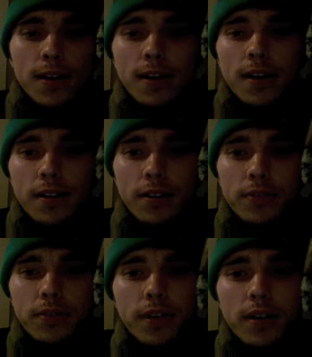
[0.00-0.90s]
and
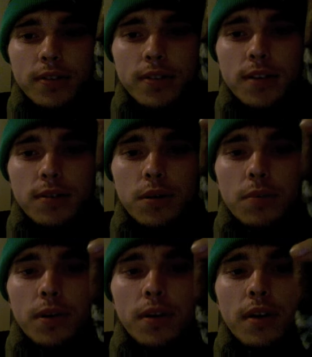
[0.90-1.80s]
I'll say so.
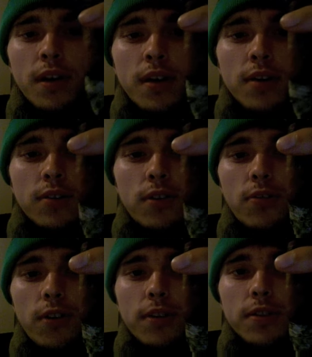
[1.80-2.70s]
But so
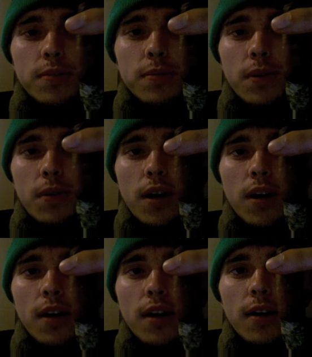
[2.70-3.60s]
far, this has been
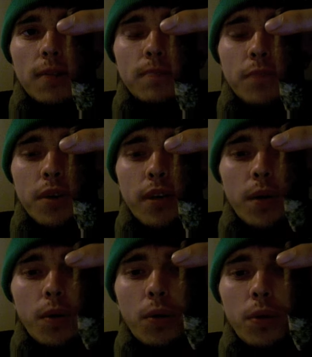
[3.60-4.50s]
great. That
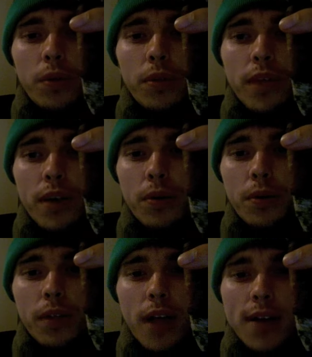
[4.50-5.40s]

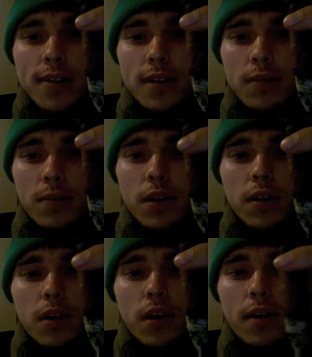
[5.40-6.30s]
whole last segment,
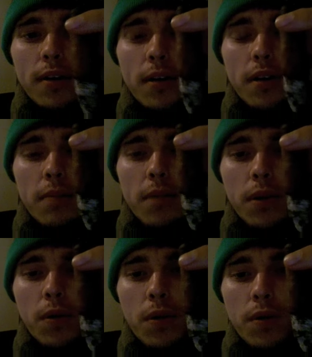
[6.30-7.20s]
about
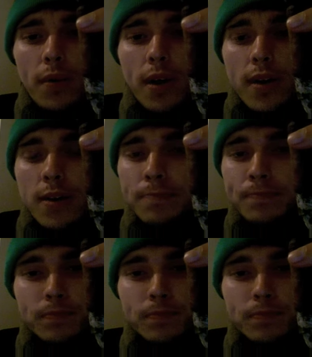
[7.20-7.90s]
a quarter of the way in,